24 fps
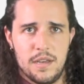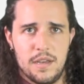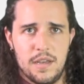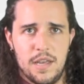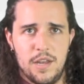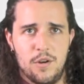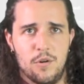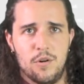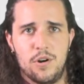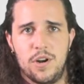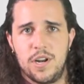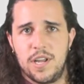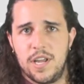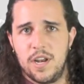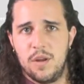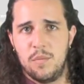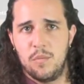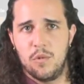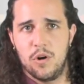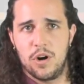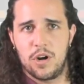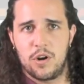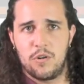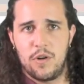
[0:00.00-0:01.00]
In order to get a
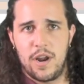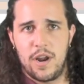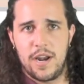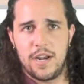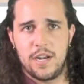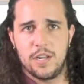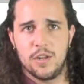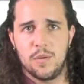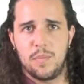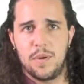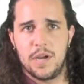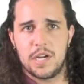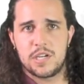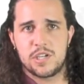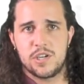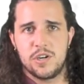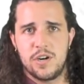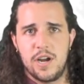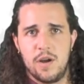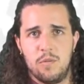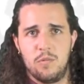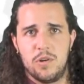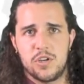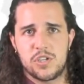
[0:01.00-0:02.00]
more granular picture
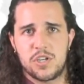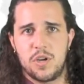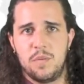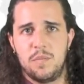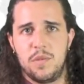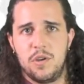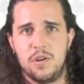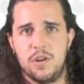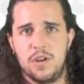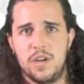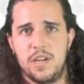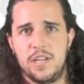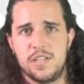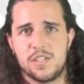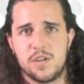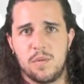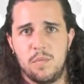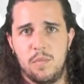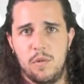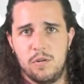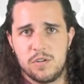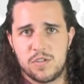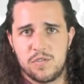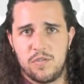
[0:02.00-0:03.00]
at which communities are
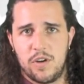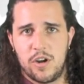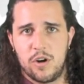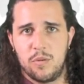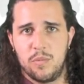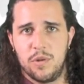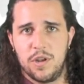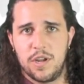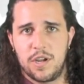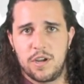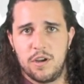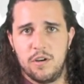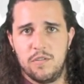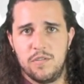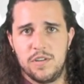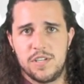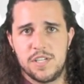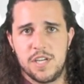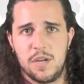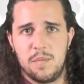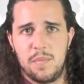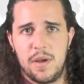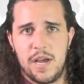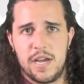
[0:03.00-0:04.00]
most vulnerable to COVID's
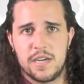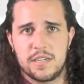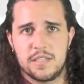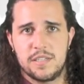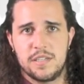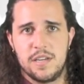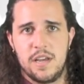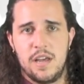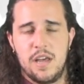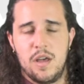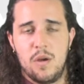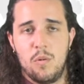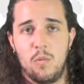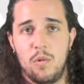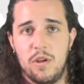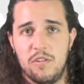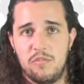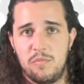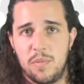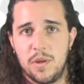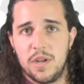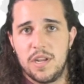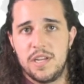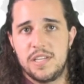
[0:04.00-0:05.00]
impact, we have
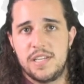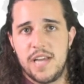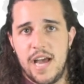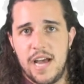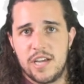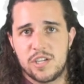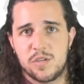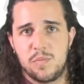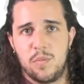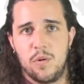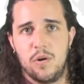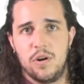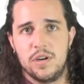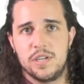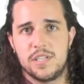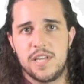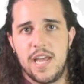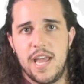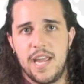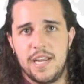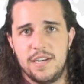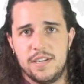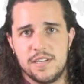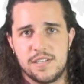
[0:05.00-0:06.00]
built a dashboard
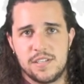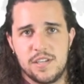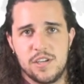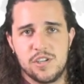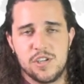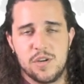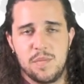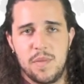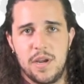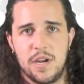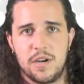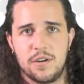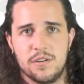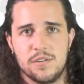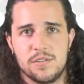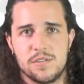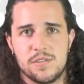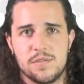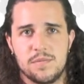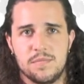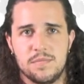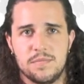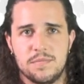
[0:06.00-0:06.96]
to aid decision makers.